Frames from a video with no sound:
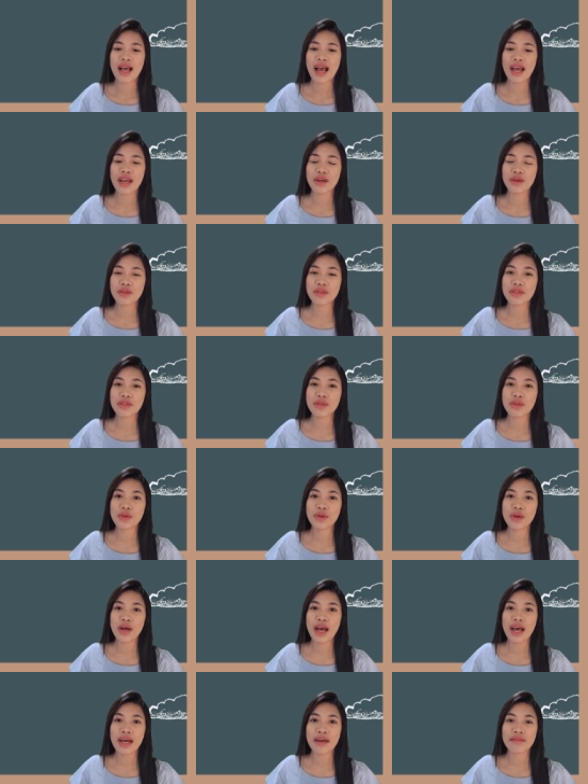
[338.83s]
I also
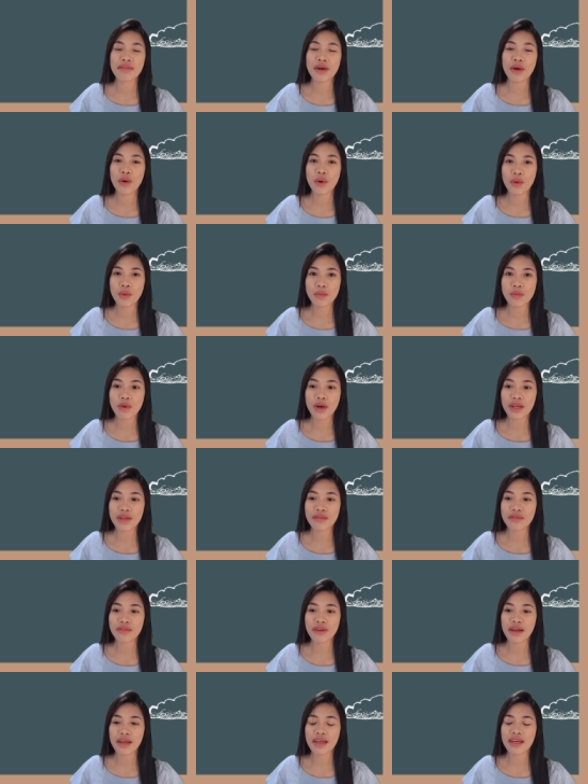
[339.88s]
have a home
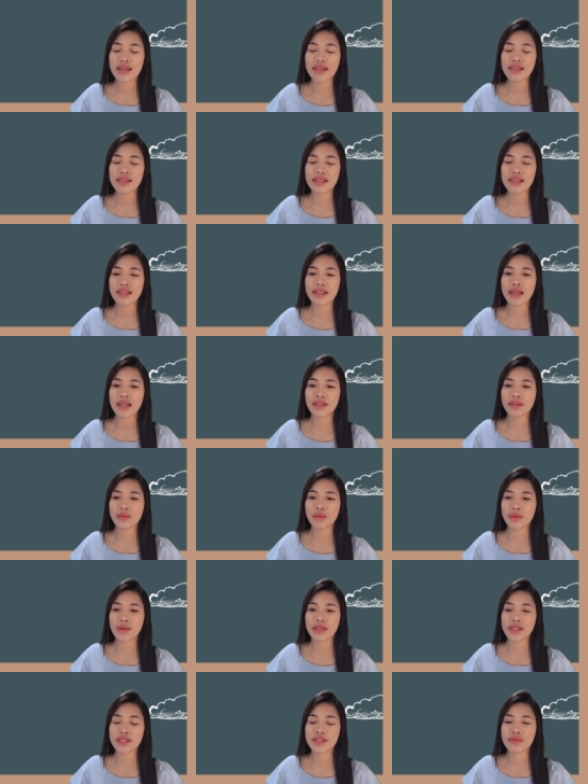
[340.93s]
Wi-Fi that
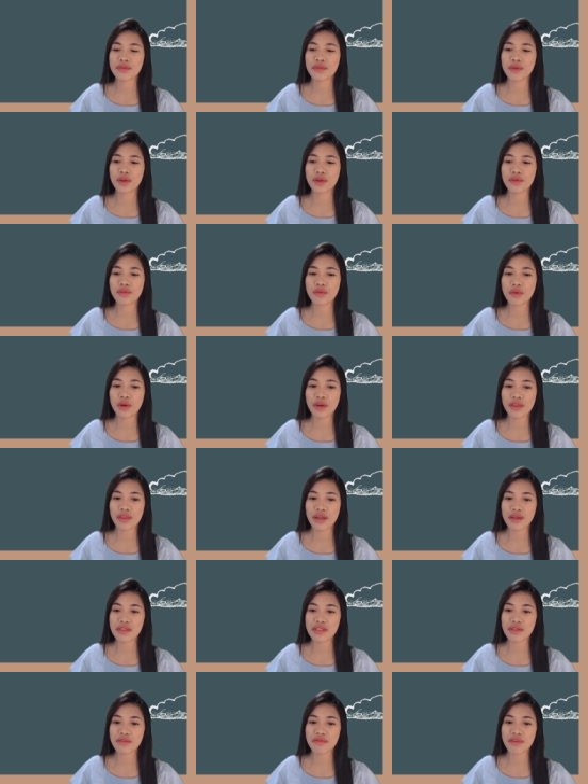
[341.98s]
was for four
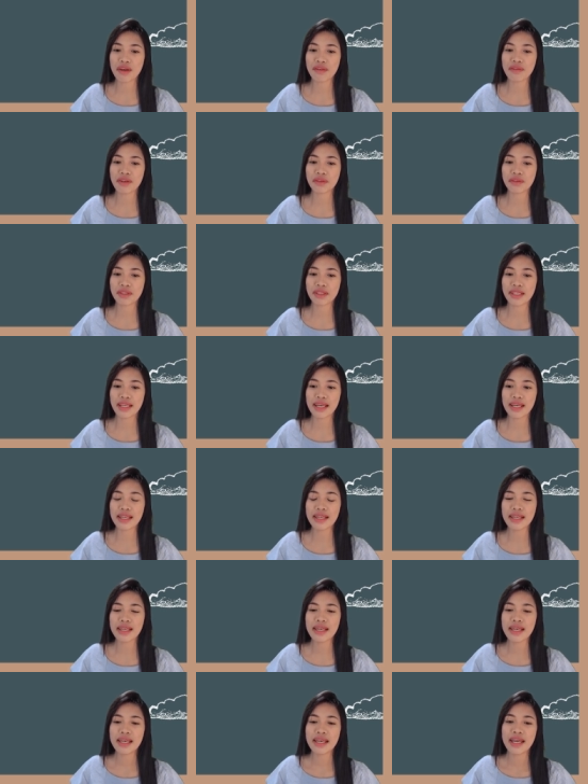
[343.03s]
thousand five hundred
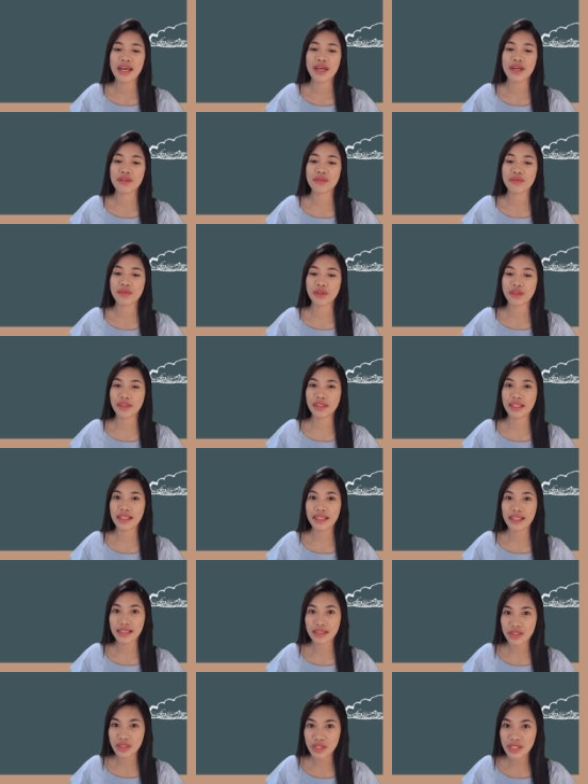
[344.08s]
yen. And for the
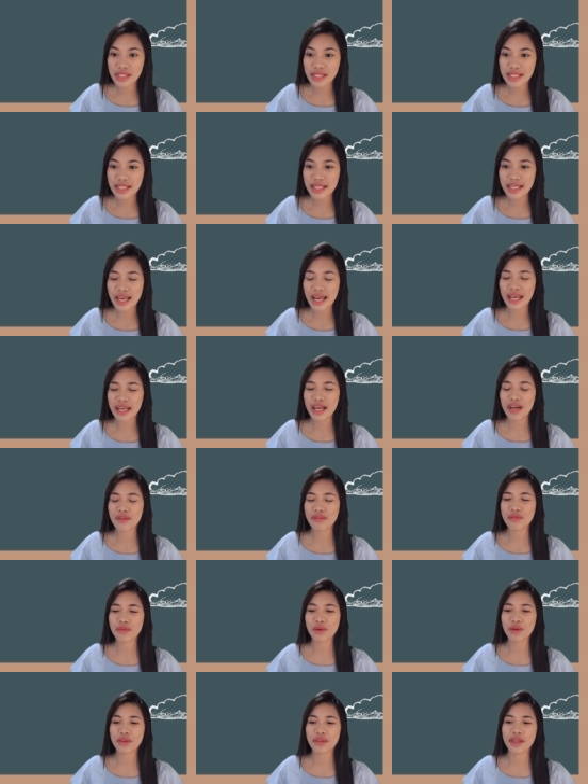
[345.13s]
electricity, I have
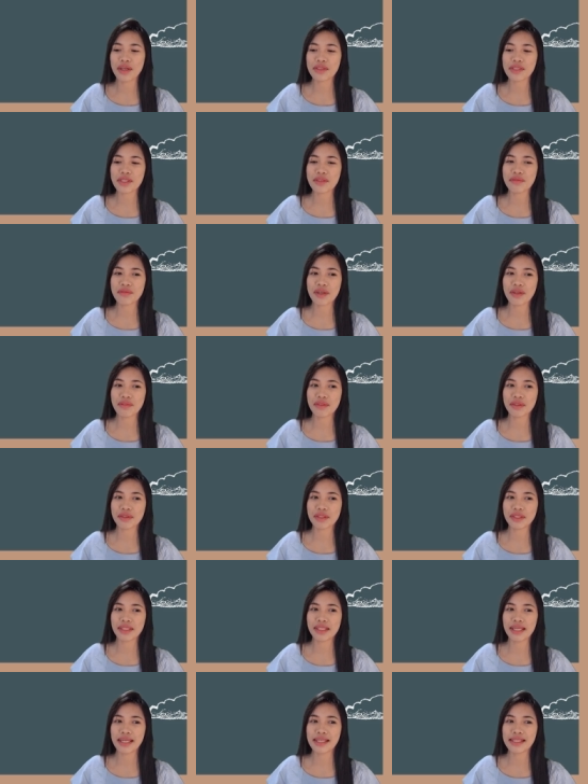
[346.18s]
four thousand five
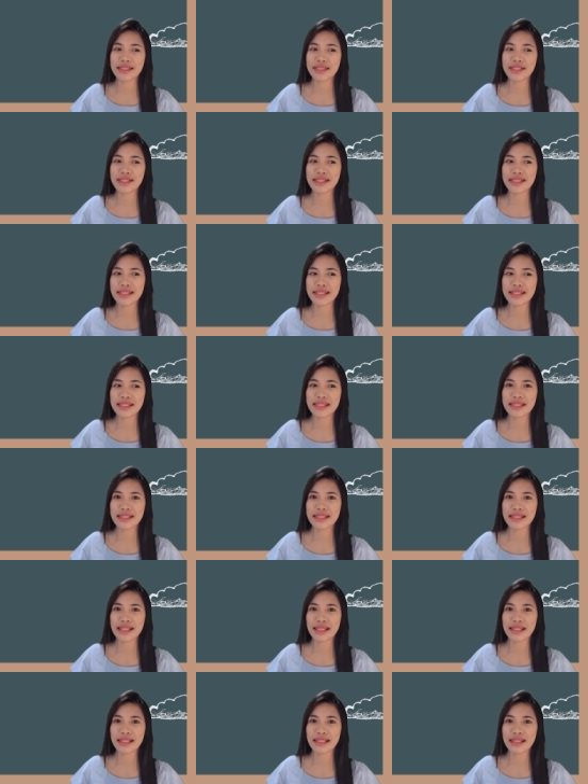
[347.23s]
hundred yen since it's
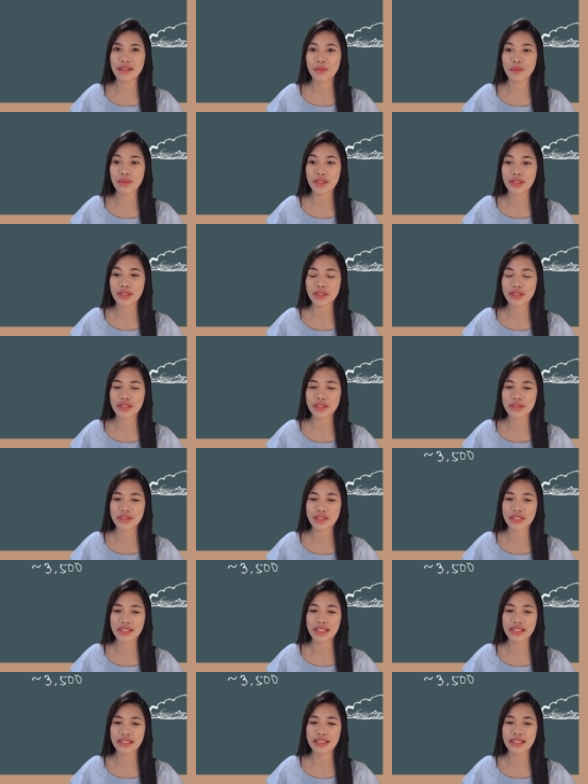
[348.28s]
like winter
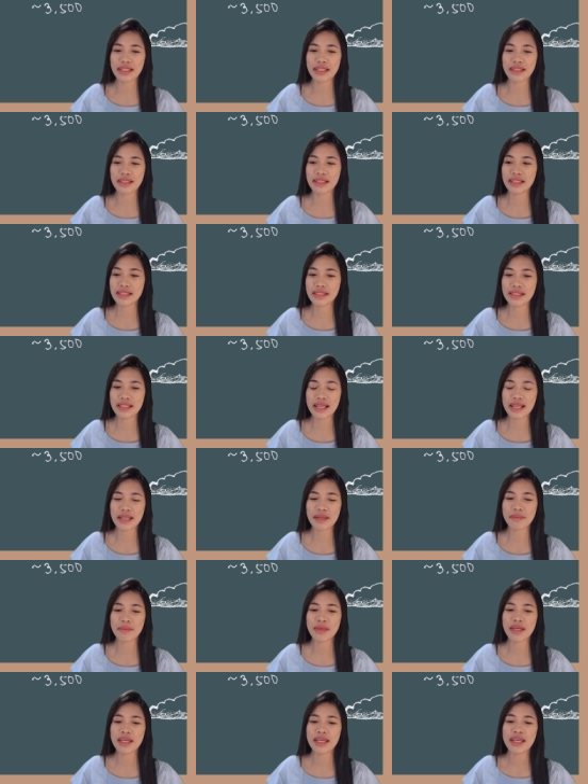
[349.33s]
during the th this
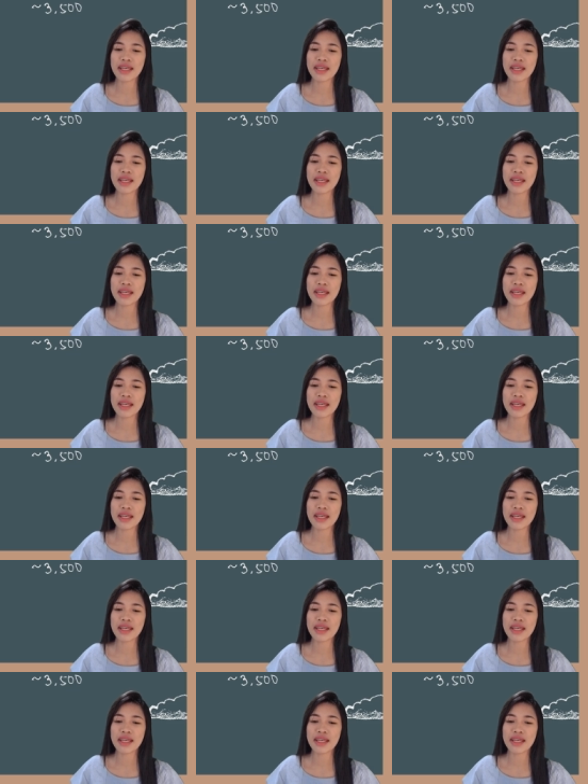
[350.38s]
time.